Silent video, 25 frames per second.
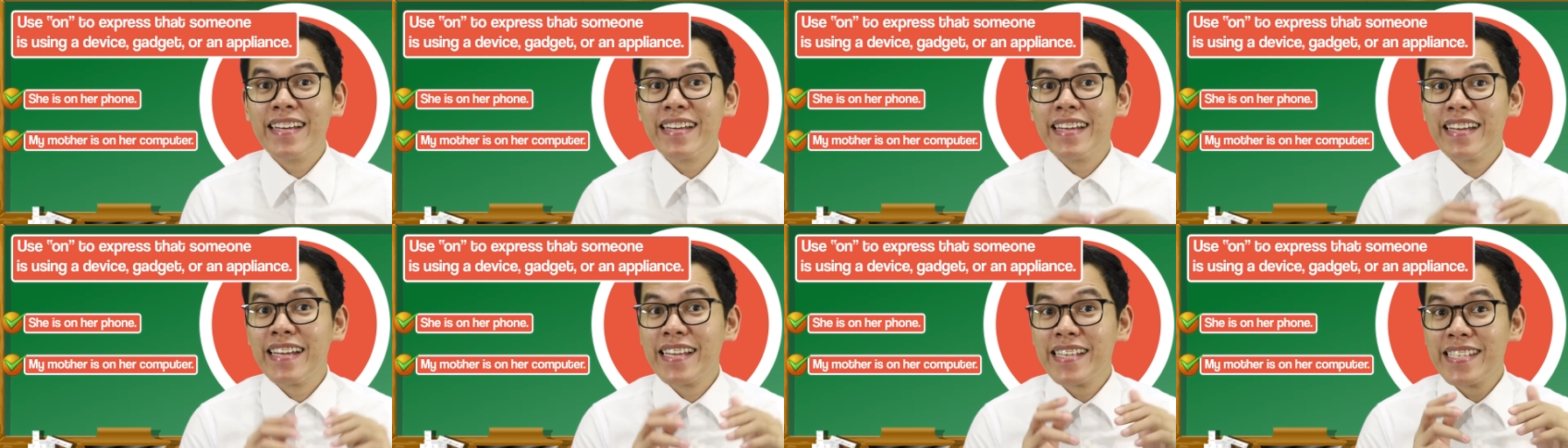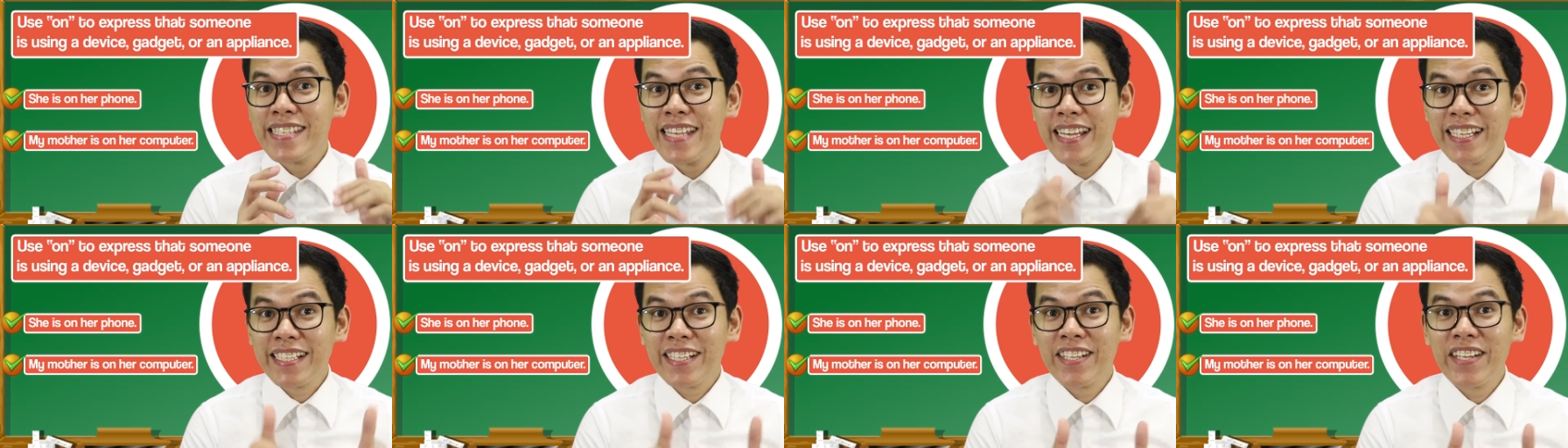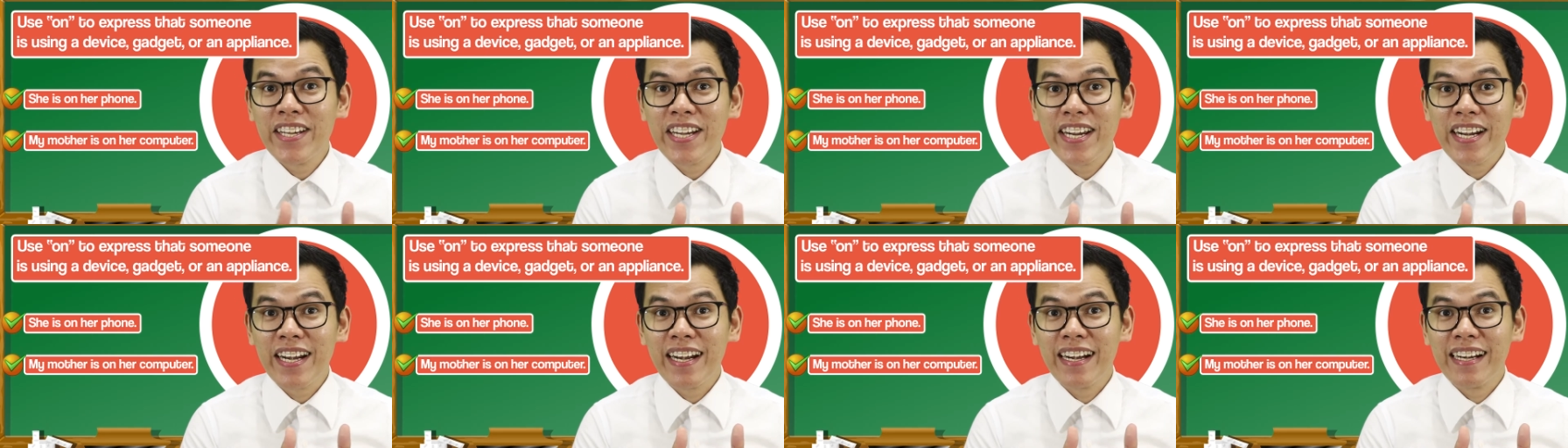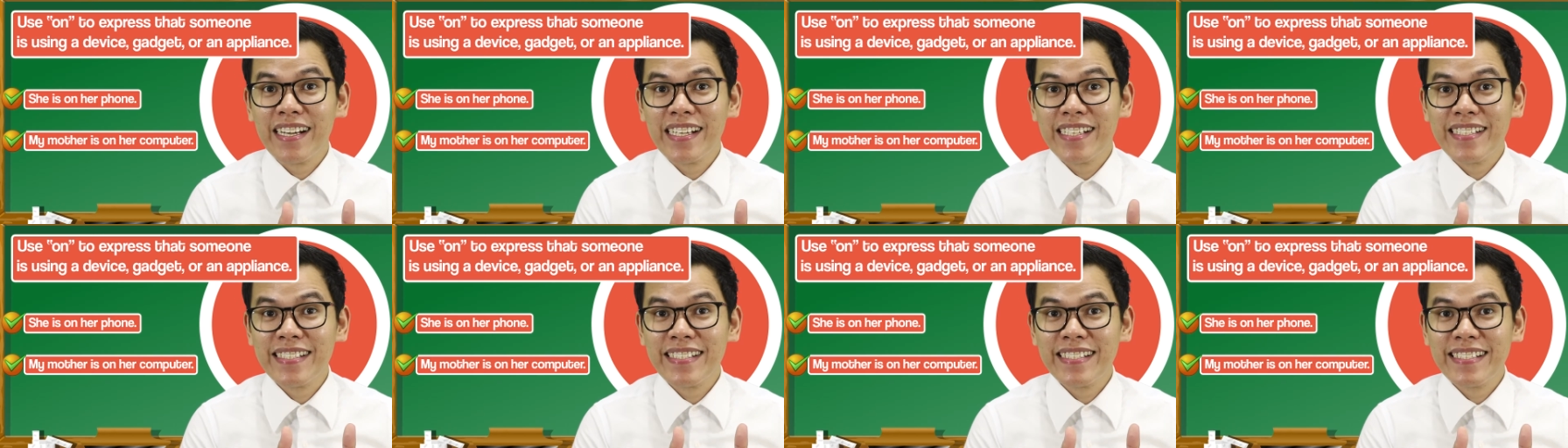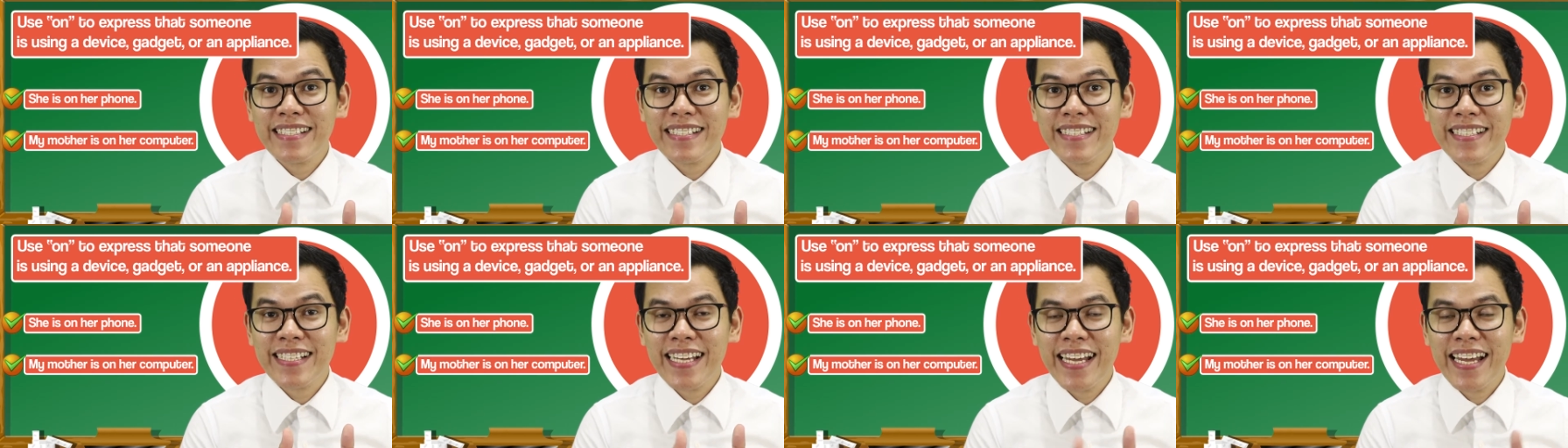Is that clear?
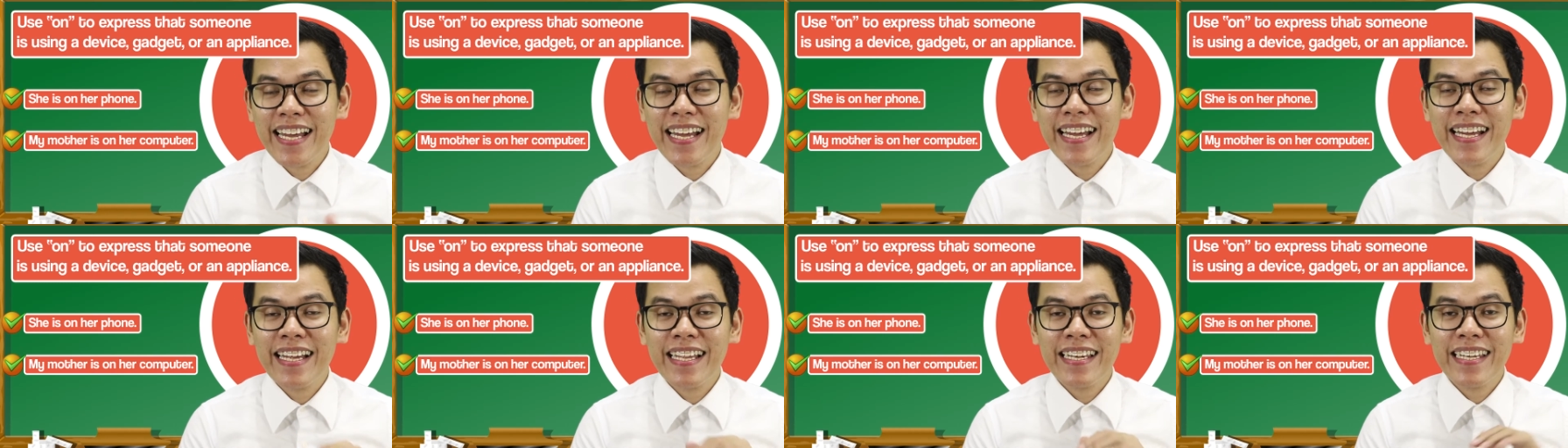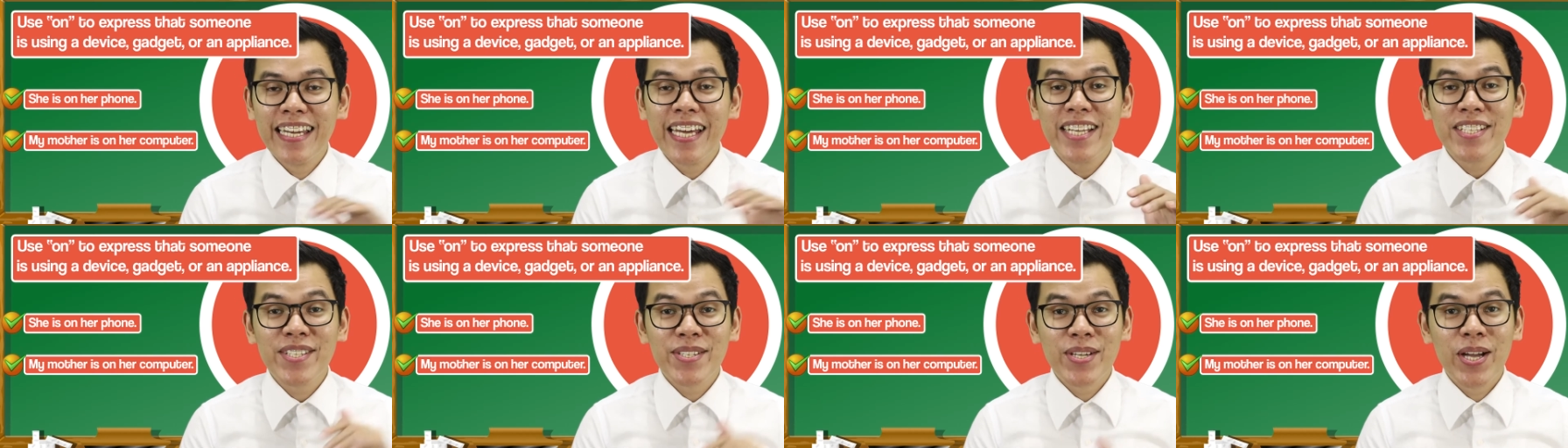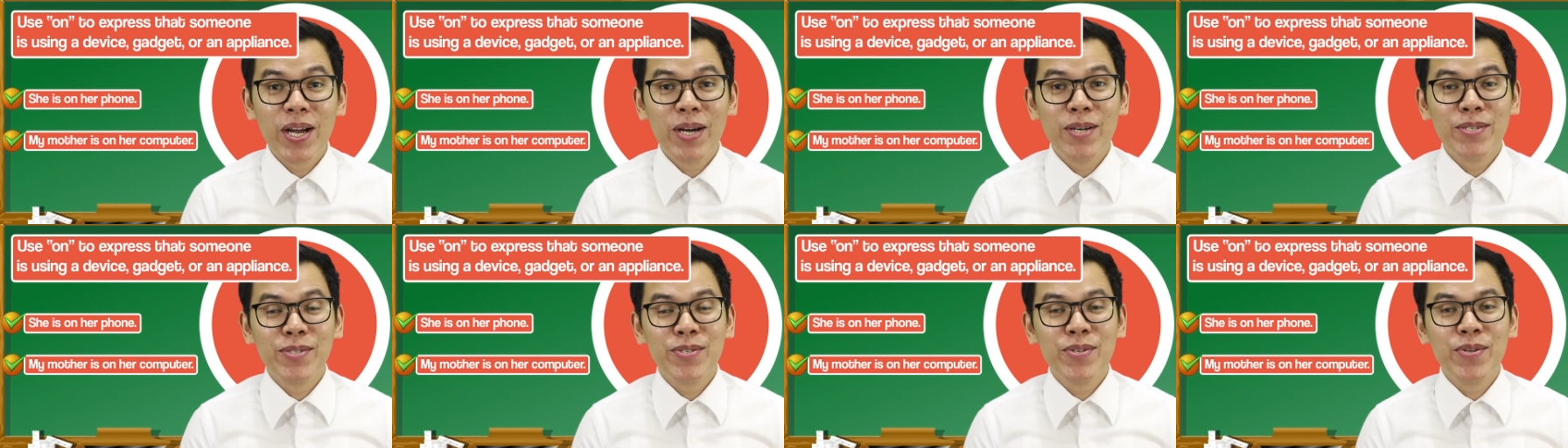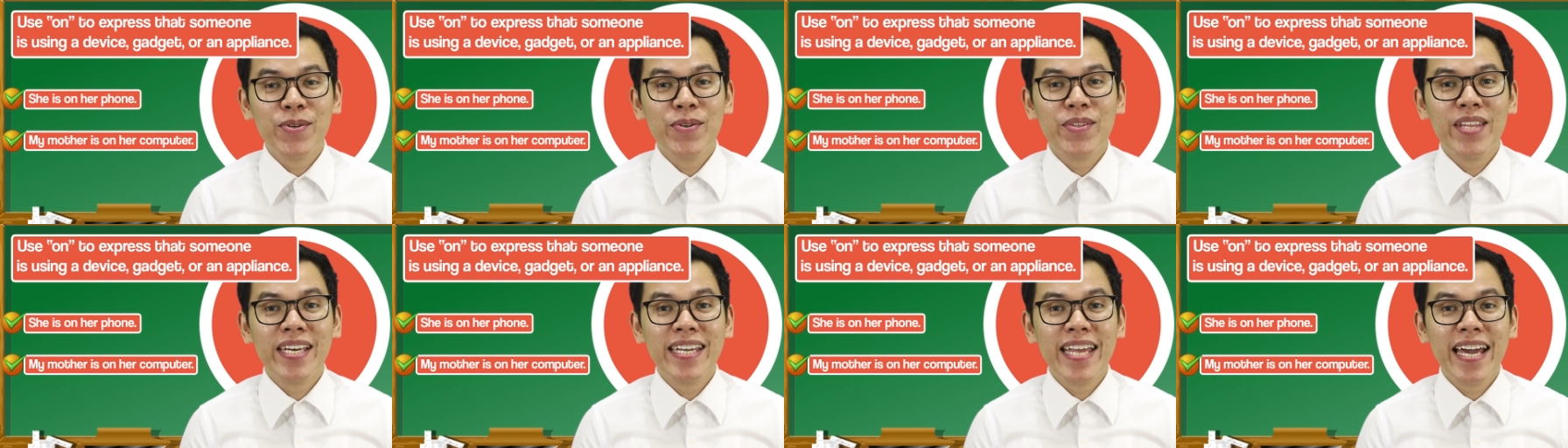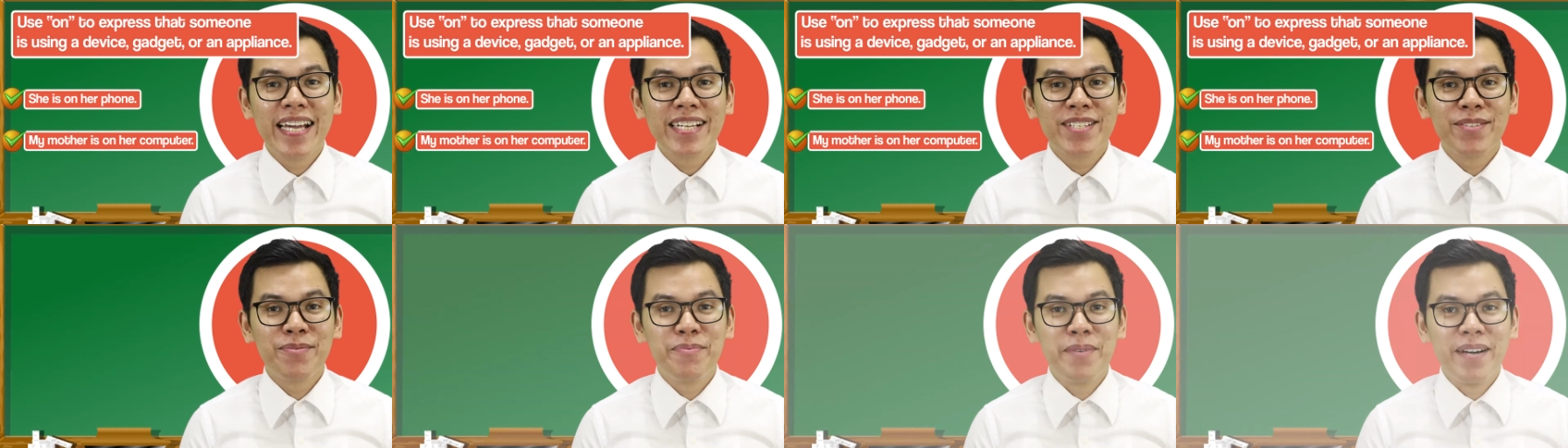Let's go to the
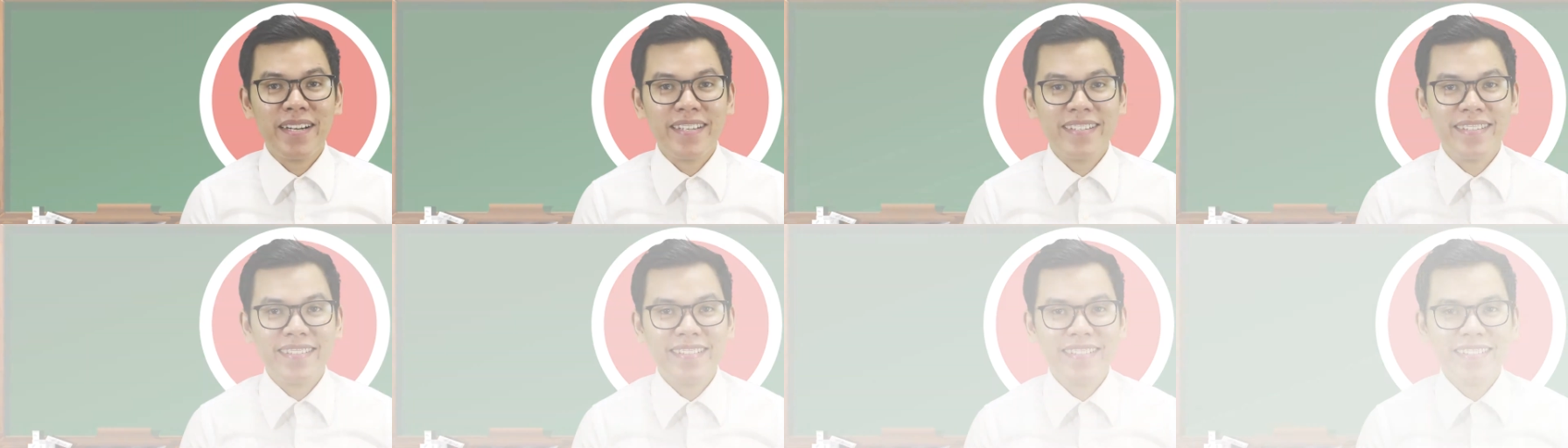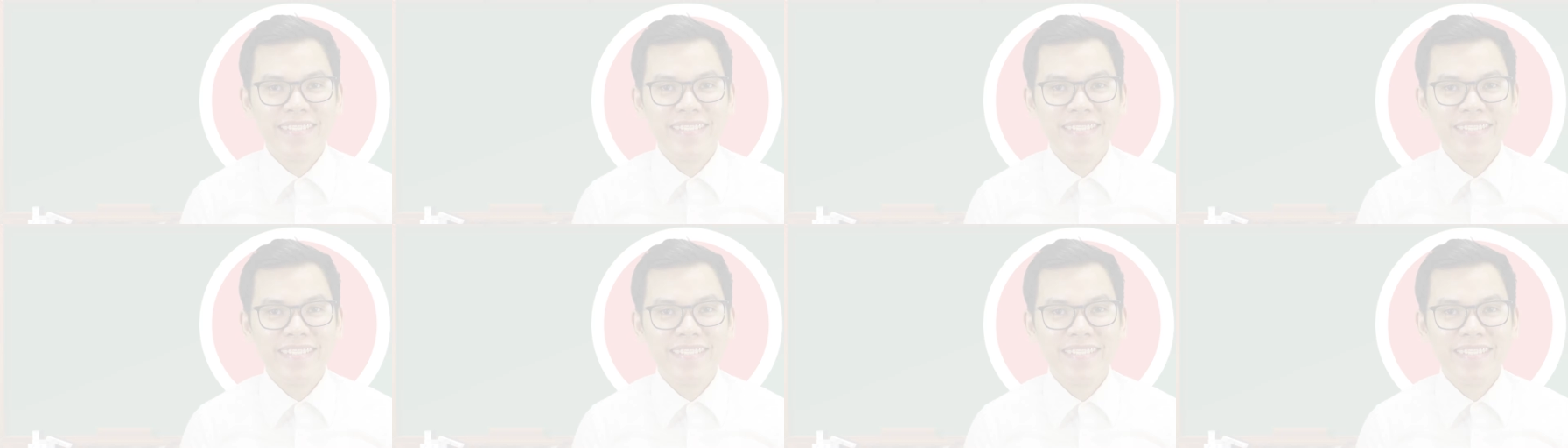next one.